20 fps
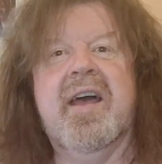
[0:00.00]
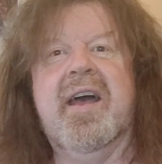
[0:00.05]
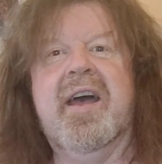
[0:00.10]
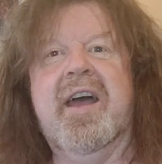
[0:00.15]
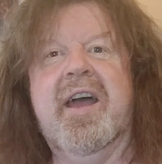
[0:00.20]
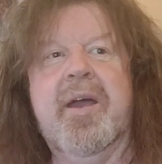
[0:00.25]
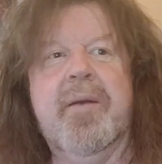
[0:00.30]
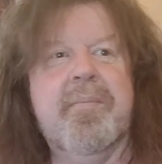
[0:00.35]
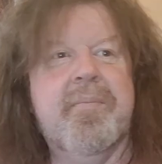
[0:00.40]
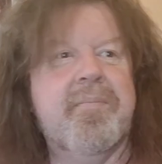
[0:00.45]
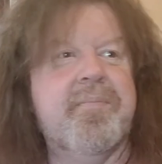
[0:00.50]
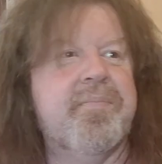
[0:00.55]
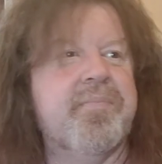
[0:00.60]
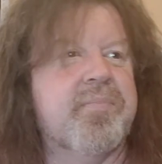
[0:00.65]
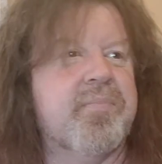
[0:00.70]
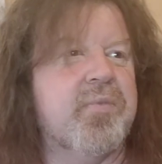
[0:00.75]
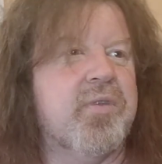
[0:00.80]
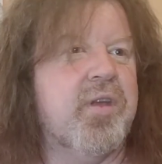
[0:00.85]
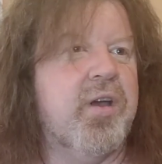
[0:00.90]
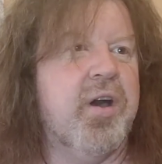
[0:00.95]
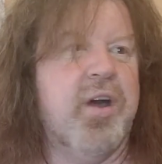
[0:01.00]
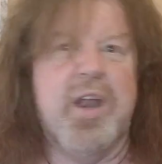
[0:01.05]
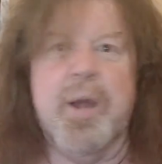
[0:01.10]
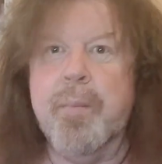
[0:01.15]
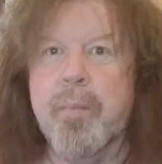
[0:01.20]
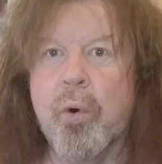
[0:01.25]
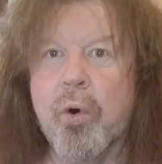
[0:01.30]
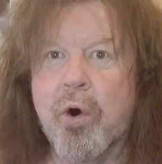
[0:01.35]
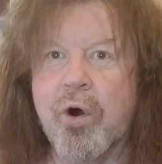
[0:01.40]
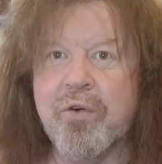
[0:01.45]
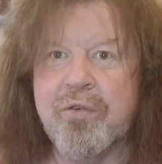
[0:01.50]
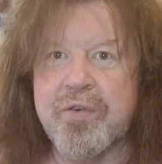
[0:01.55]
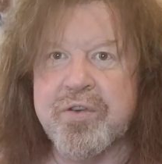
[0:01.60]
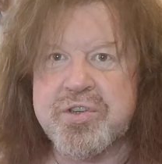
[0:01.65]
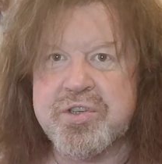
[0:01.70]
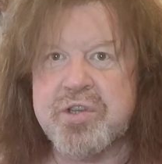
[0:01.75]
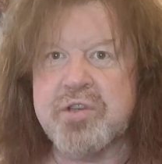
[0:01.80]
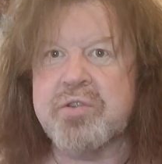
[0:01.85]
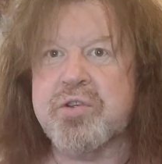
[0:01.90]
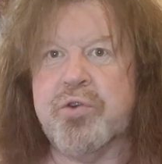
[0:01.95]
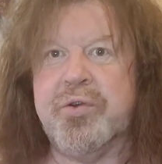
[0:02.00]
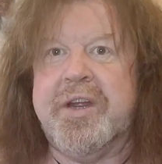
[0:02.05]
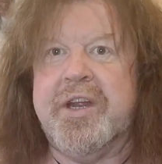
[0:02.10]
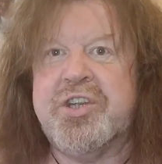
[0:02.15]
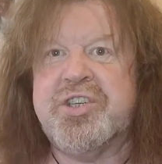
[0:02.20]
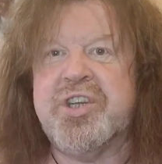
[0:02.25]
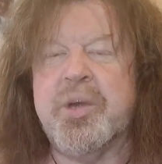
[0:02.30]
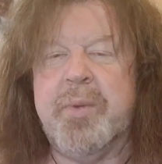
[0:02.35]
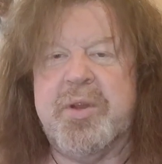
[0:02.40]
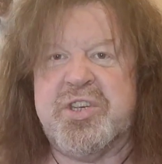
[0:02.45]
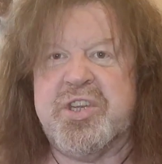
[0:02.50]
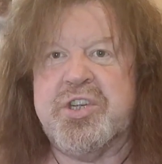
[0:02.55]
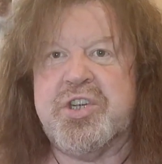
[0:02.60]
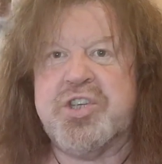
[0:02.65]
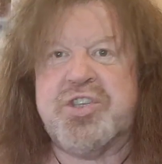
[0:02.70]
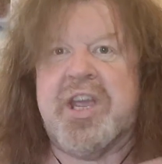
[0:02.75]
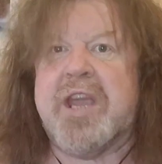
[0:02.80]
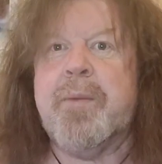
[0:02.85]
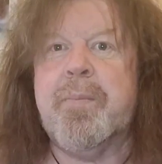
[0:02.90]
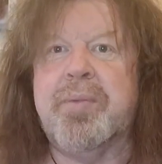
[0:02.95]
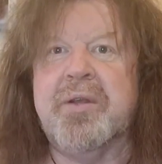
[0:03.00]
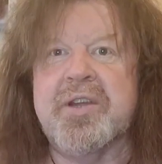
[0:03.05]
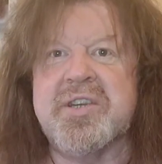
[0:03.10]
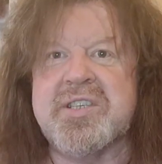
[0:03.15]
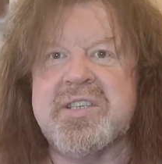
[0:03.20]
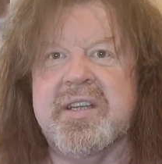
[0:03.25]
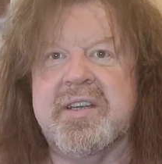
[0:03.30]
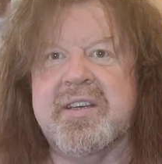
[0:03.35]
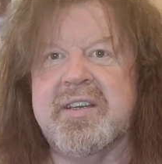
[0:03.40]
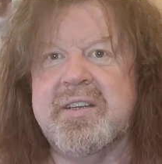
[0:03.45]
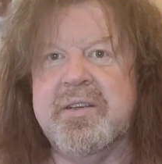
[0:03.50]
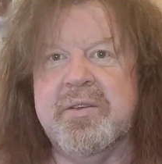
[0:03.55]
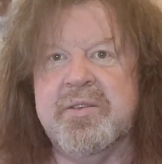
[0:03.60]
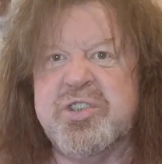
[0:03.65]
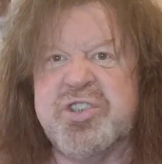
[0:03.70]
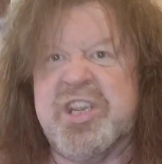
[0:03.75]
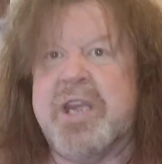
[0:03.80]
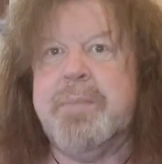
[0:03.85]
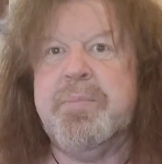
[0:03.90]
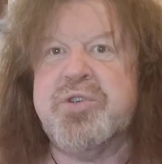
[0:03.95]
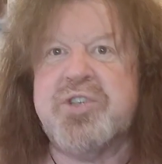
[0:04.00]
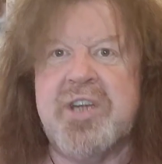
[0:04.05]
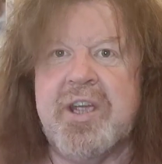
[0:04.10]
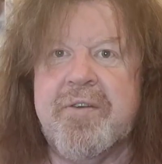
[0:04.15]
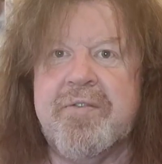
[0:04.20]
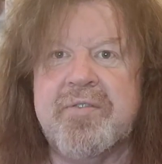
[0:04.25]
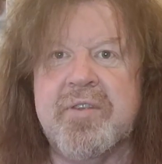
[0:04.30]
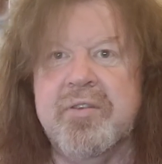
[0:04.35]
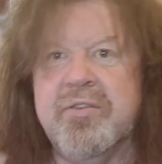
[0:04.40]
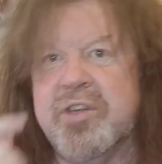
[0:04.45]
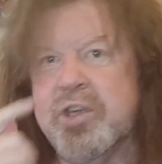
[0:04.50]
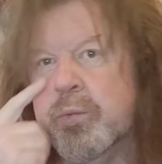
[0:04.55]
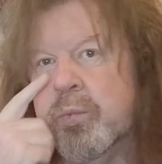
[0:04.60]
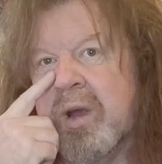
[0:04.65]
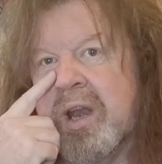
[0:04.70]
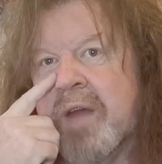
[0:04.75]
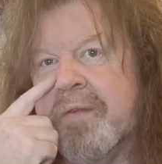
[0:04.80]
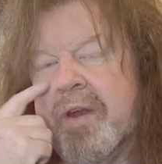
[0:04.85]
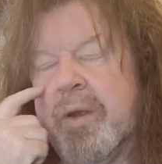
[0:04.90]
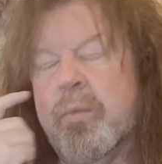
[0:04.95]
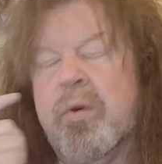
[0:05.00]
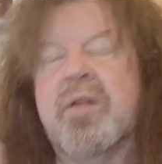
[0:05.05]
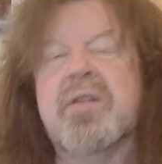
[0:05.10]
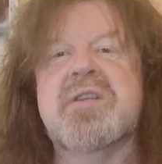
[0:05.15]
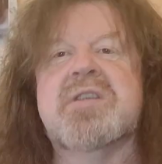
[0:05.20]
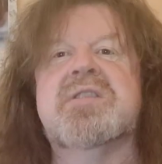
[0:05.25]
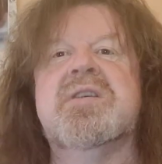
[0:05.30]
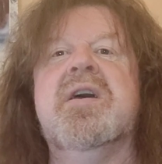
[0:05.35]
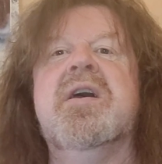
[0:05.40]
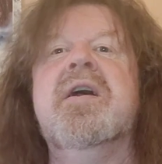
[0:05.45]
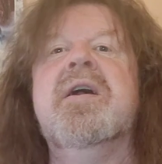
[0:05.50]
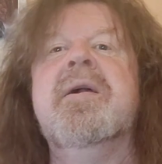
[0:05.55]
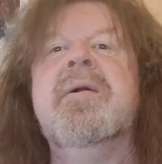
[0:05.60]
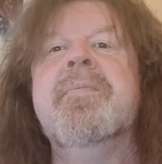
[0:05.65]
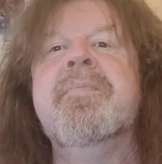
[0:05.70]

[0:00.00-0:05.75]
an amorphous creature which is shapeless and can shapeshift and do whatever it wants.